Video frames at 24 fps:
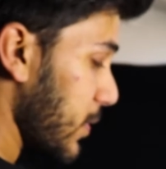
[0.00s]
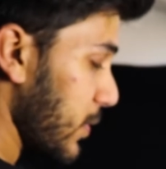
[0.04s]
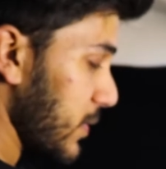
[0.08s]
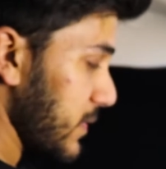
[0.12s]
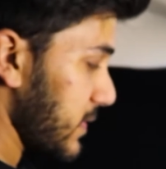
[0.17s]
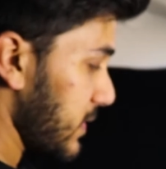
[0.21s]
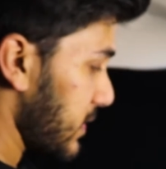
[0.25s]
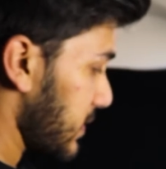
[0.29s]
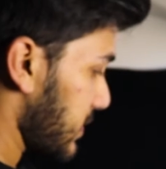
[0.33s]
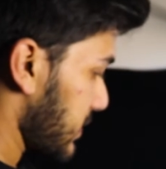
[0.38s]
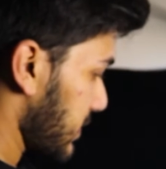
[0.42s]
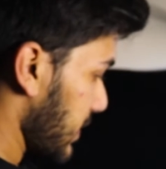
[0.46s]

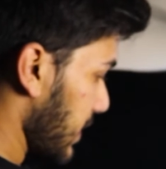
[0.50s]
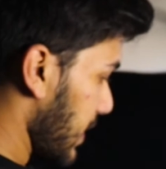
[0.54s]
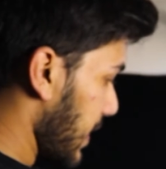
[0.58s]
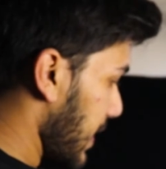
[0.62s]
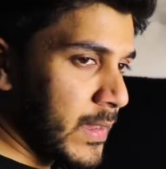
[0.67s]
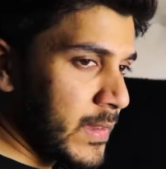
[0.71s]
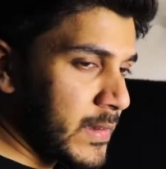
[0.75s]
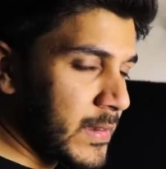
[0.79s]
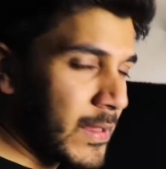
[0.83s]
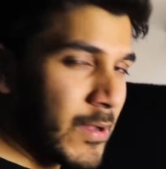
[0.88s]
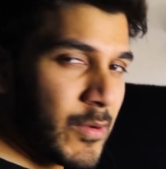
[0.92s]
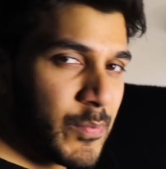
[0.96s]
on this.
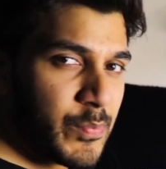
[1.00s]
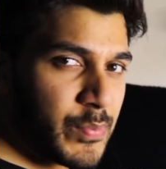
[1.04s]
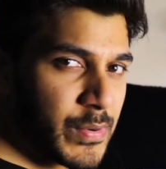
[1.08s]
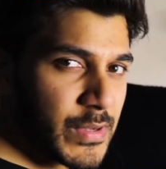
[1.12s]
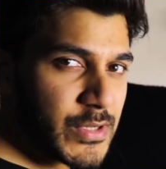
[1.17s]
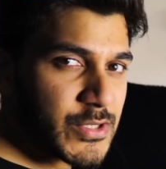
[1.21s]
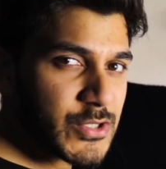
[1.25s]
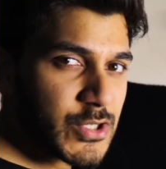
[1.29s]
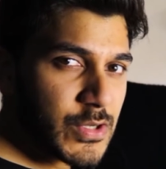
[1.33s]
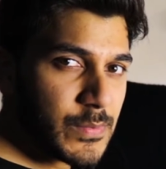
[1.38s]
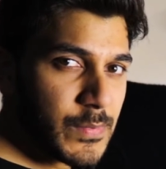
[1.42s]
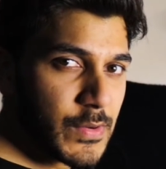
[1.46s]
Now, I'm
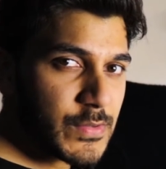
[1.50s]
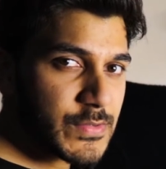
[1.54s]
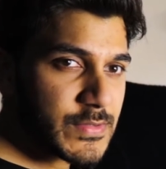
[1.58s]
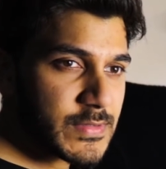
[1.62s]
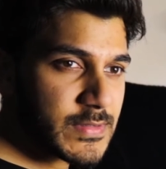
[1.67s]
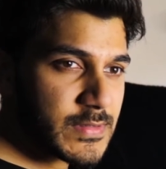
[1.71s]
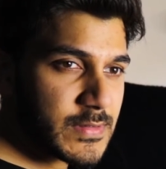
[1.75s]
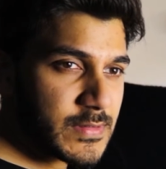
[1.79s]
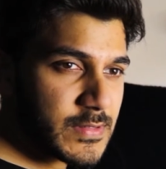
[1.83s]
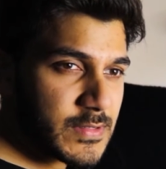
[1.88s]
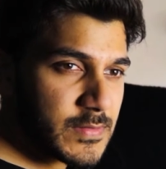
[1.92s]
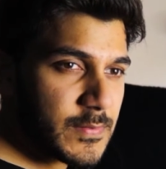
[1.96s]
pretty sure
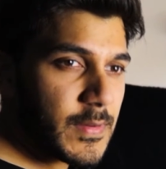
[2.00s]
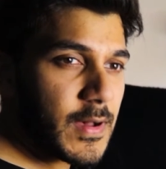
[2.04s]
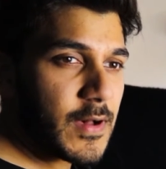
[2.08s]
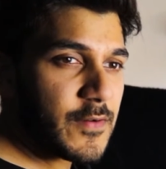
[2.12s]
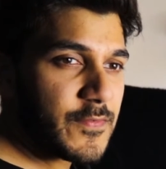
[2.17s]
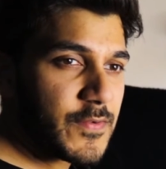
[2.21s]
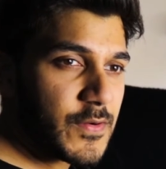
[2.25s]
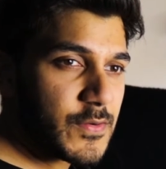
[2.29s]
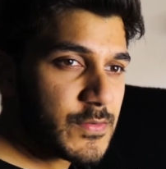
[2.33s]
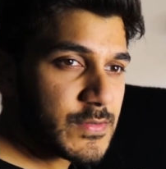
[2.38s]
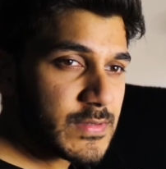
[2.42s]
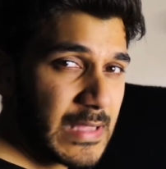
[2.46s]
most
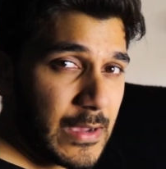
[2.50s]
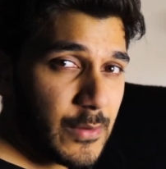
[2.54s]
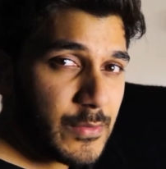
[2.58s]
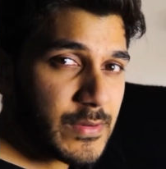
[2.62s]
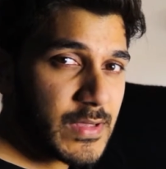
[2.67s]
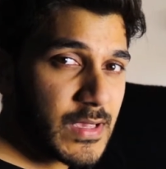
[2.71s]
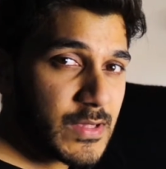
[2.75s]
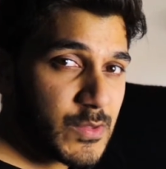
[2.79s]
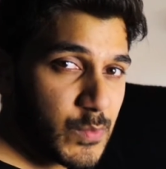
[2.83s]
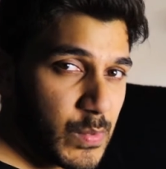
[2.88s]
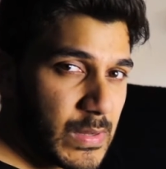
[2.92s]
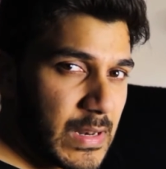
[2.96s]
smartphones
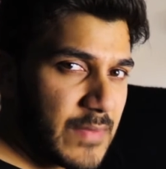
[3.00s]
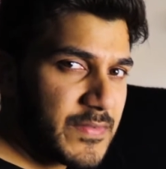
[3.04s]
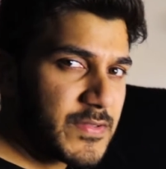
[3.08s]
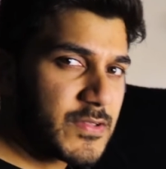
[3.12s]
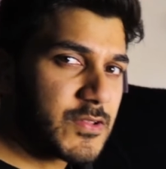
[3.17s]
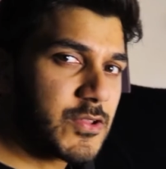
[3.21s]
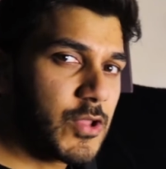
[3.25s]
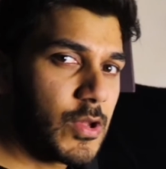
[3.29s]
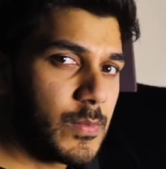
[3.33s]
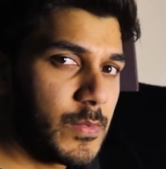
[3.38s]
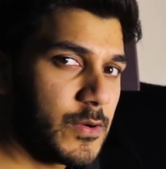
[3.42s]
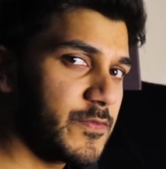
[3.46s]
nowadays will have a
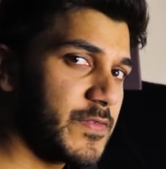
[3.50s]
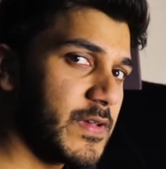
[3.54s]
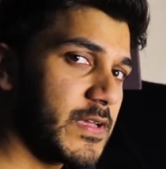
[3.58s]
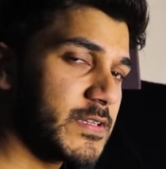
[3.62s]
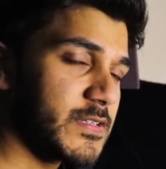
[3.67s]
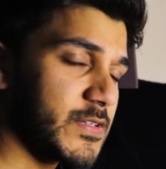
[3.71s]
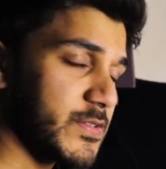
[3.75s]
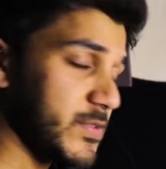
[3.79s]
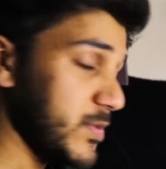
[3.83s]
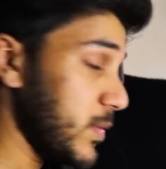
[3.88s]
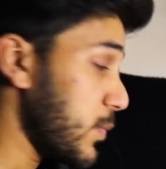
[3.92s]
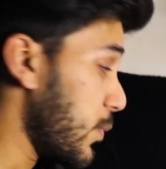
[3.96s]
slow-mo
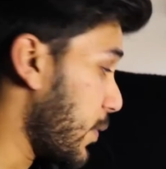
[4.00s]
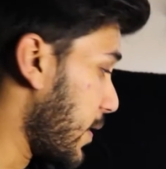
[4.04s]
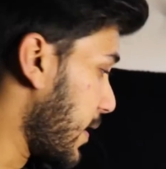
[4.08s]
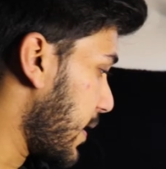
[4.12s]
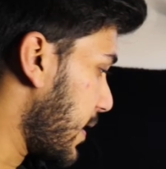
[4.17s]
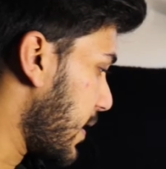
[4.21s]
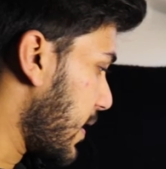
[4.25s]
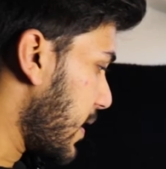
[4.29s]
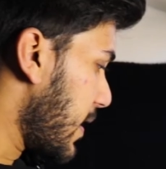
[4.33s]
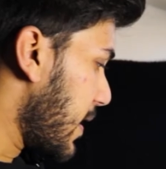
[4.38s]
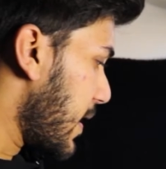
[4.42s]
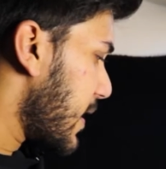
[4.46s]
feature
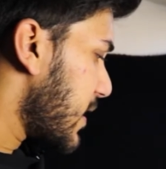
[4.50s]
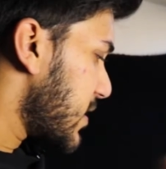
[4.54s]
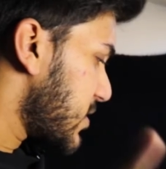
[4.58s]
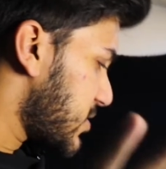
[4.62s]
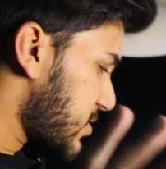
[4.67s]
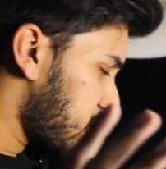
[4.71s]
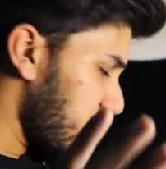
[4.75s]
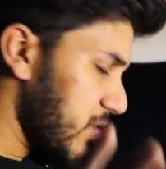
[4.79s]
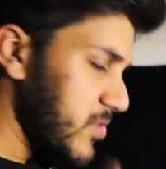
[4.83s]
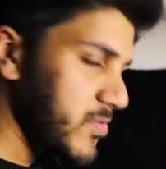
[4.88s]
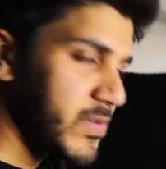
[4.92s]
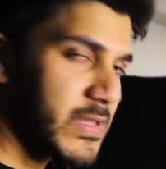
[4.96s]
somewhere.
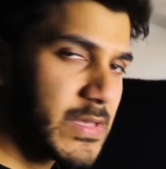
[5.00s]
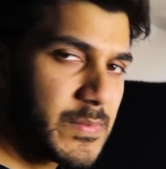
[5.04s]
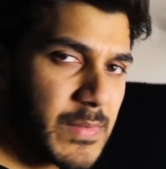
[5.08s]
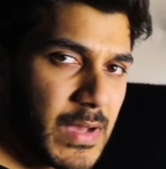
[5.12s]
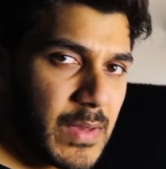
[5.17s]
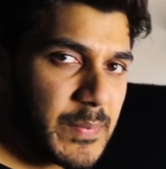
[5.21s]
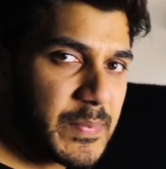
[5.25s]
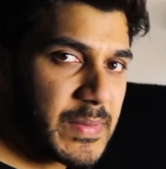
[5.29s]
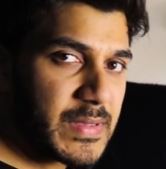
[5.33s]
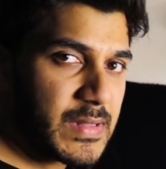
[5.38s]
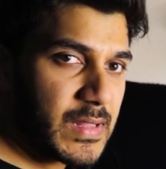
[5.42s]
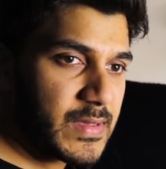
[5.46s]
Generally, it
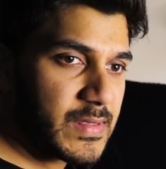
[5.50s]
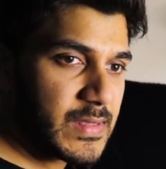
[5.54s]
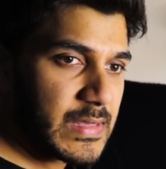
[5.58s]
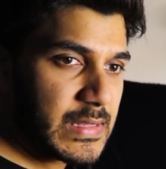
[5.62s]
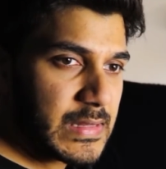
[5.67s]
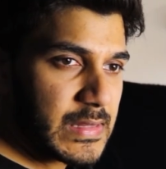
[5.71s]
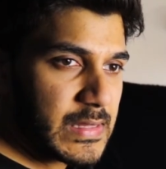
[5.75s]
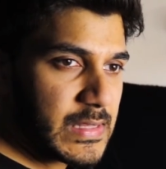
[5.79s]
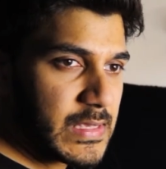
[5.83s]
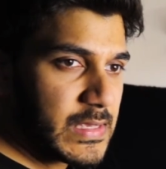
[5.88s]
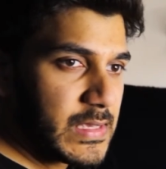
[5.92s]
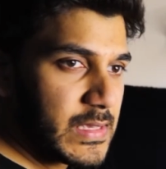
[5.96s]
might be like
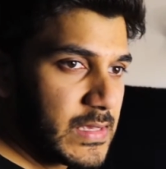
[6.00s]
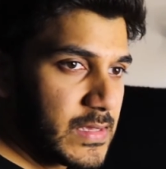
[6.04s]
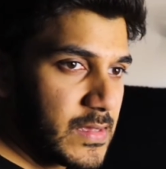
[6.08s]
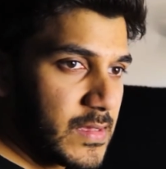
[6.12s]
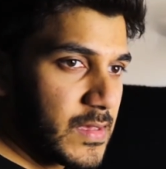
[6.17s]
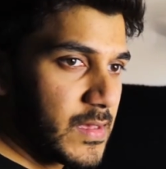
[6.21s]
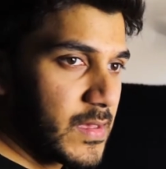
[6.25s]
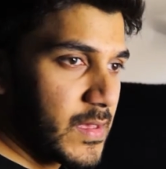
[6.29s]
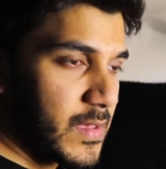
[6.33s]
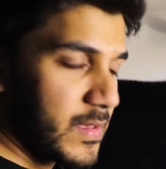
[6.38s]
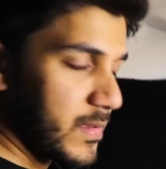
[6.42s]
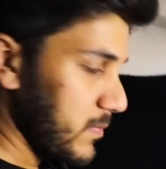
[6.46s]
in the
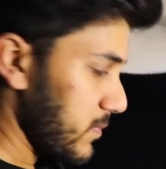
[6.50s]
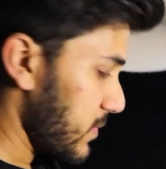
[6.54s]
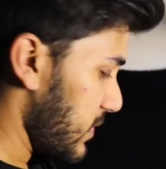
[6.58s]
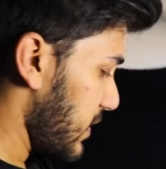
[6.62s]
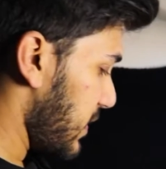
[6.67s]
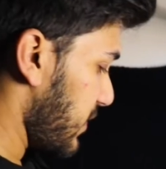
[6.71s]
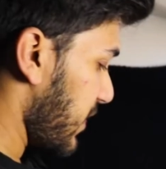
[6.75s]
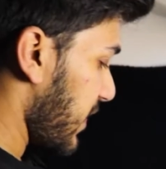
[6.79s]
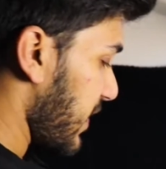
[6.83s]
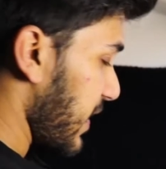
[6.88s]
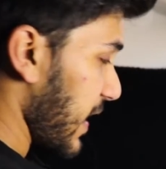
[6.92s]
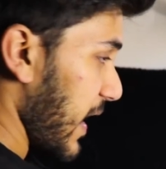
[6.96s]

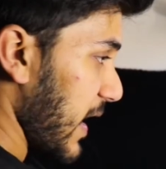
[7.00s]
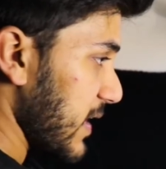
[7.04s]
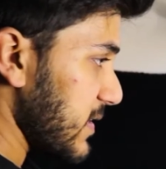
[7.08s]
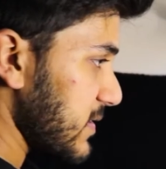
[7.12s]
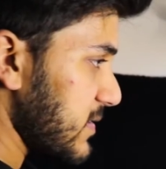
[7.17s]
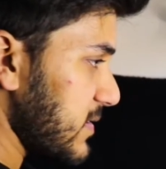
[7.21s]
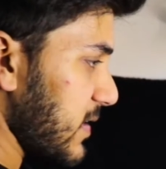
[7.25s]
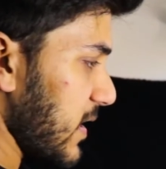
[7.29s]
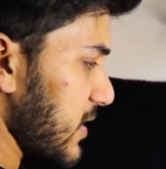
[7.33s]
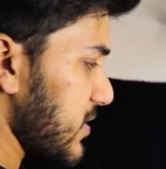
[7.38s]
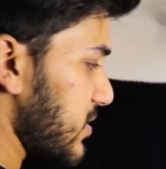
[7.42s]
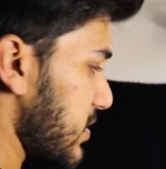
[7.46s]
very end
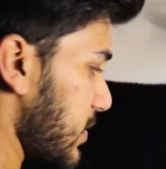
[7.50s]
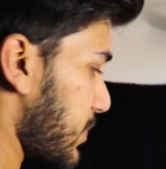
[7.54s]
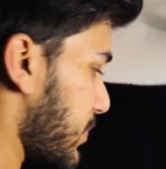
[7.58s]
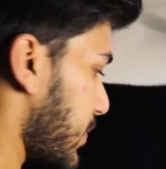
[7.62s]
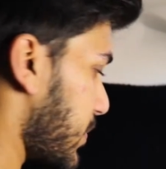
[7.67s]
section, the